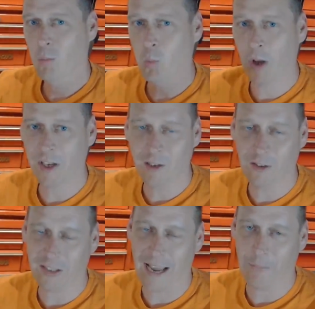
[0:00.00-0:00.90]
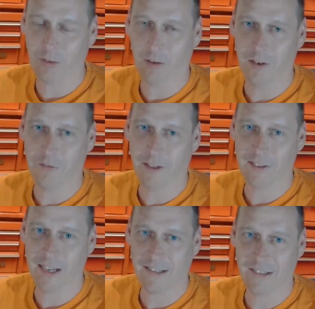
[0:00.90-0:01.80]
One, it looked absolutely
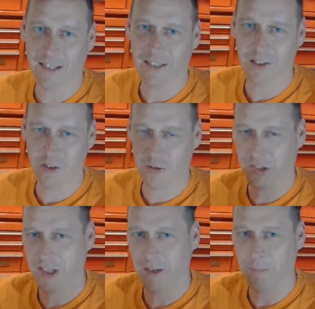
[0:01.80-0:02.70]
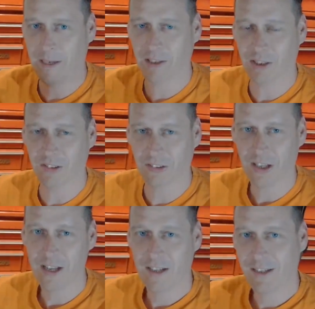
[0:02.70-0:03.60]
fantastic, and as you'll see in the pictures,
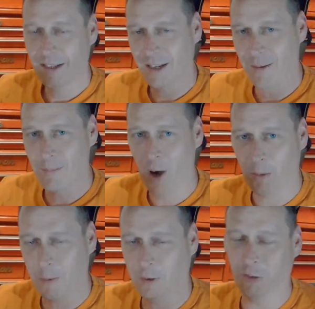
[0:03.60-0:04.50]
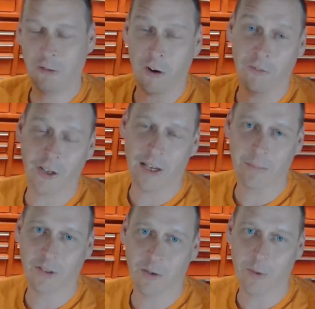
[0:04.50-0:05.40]
Mark put the driver
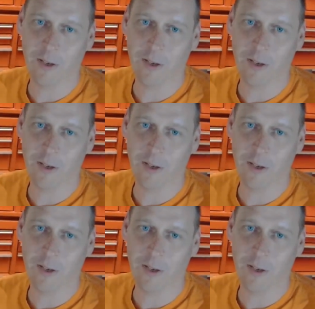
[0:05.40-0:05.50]
names in the